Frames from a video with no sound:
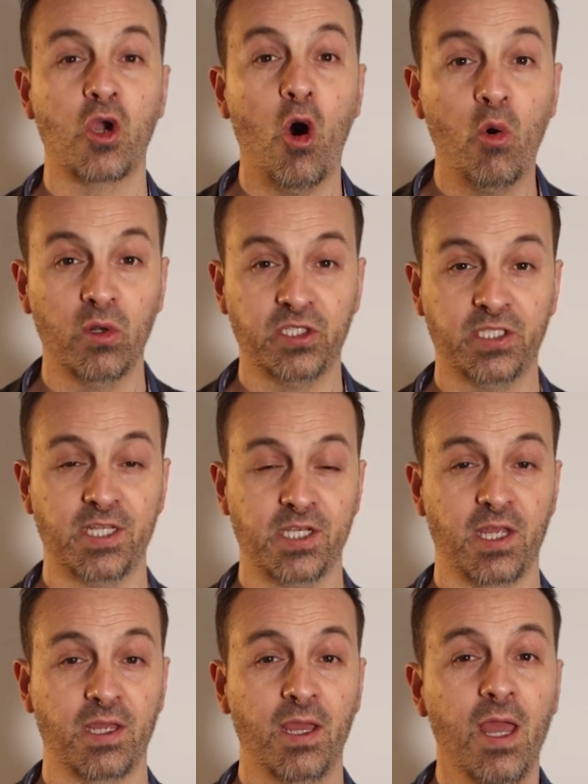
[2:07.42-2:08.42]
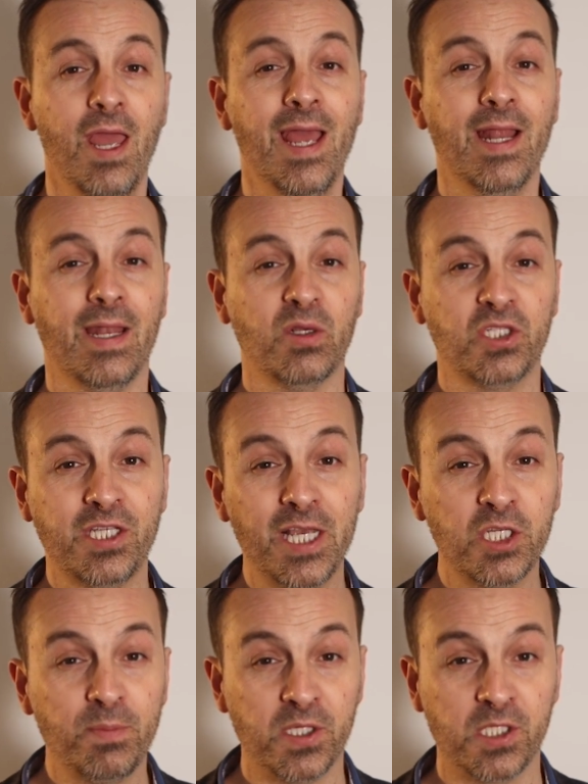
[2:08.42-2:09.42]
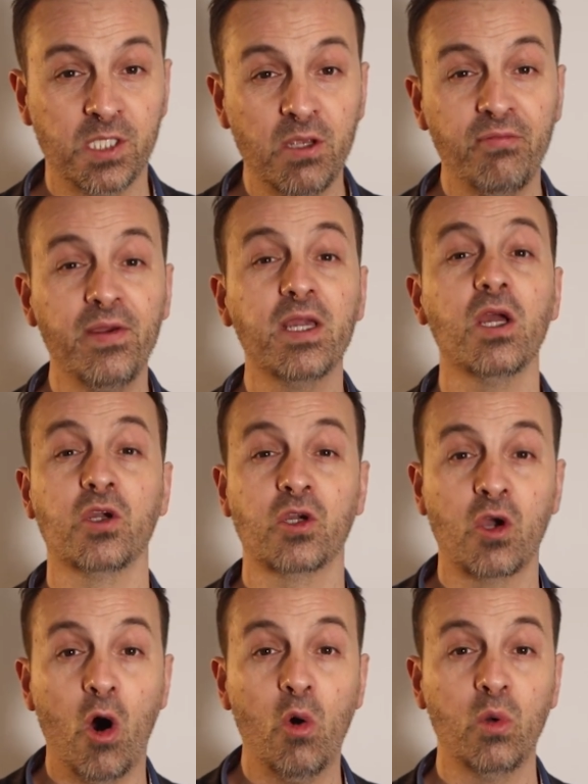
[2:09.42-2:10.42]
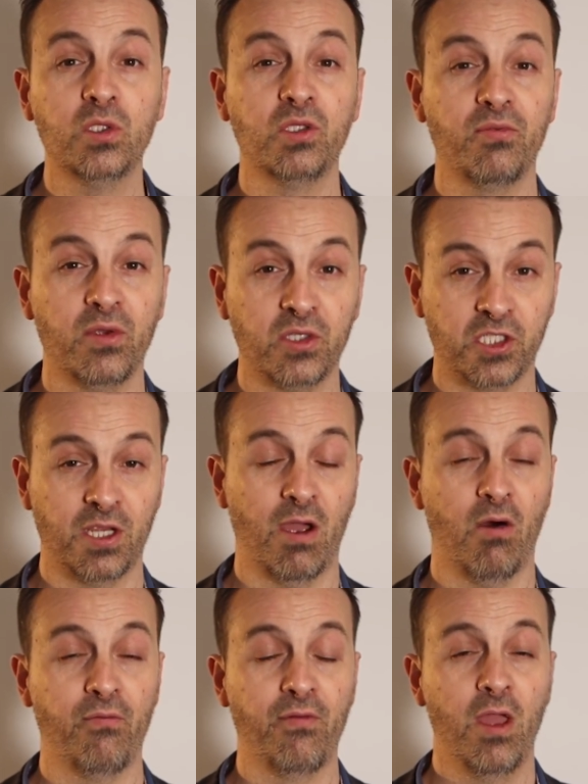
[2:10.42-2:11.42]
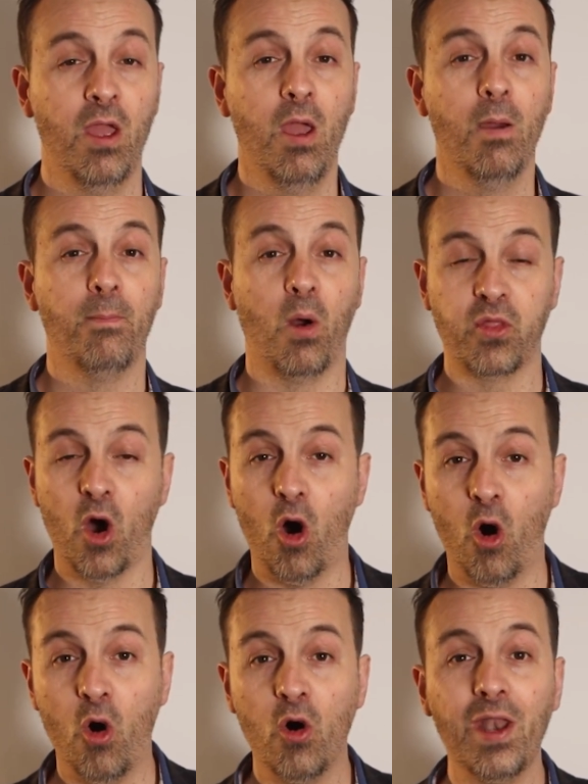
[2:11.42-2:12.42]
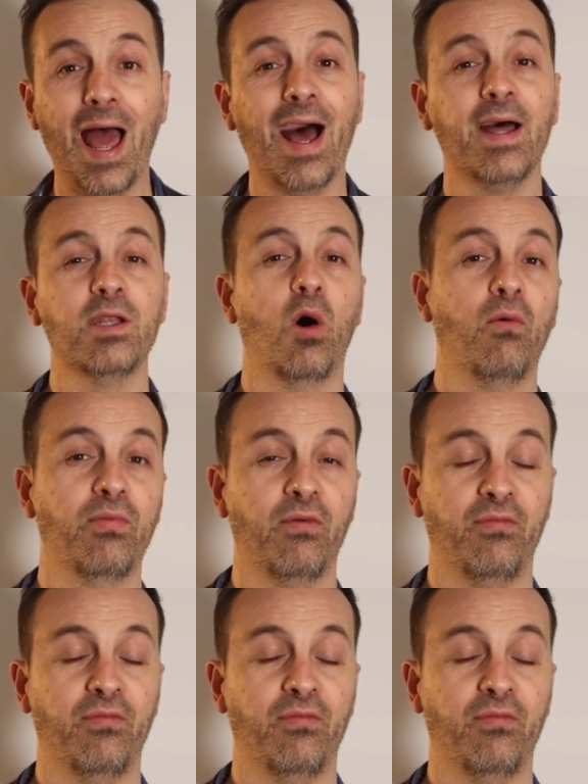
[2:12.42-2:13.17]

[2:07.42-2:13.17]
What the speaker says: goal setting. Now set specific goals for yourself, both on and off the